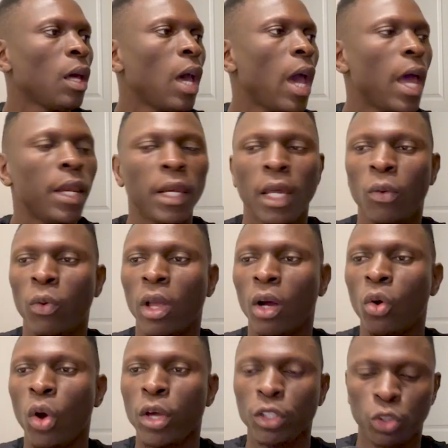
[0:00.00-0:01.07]
And then we are
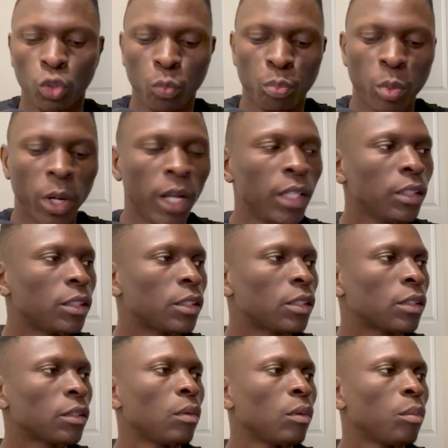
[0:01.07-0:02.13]
going to
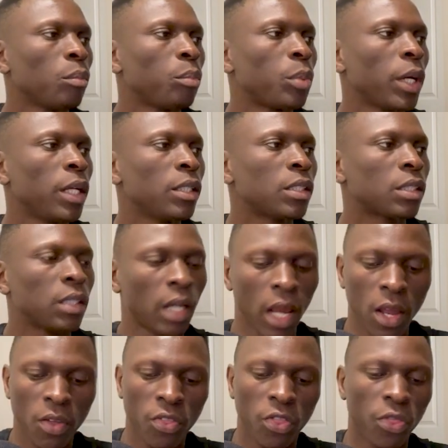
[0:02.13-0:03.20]
print
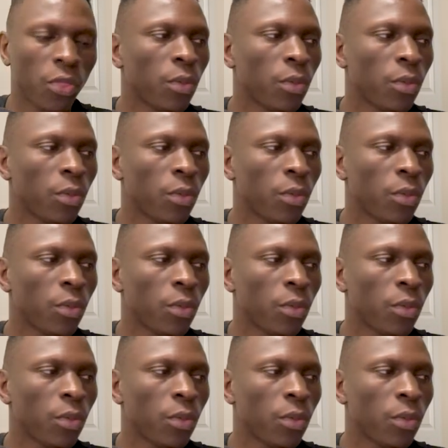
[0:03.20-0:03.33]
length,